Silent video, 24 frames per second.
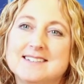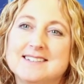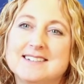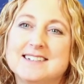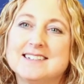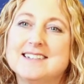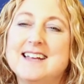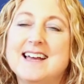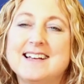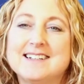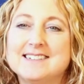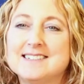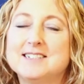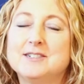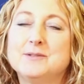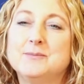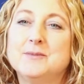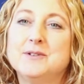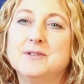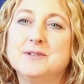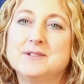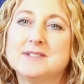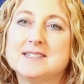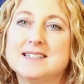connected
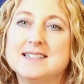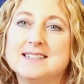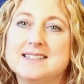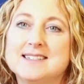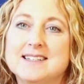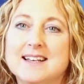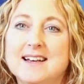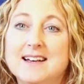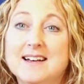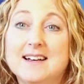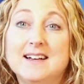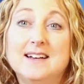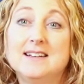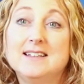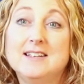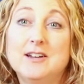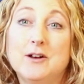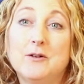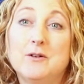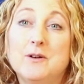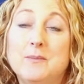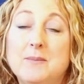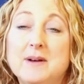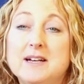MOOCs is
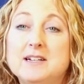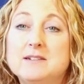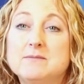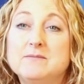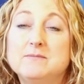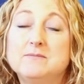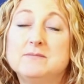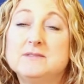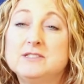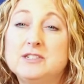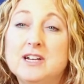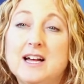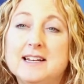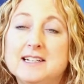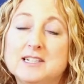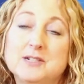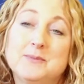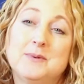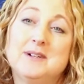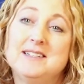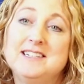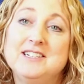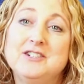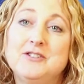you know, a big
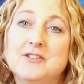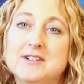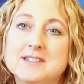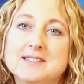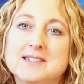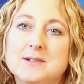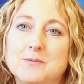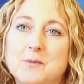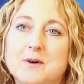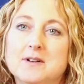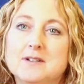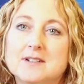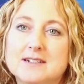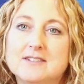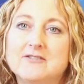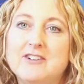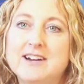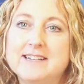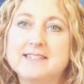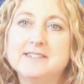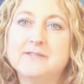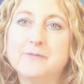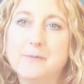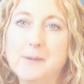challenge, but an interesting one, a
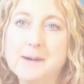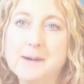creative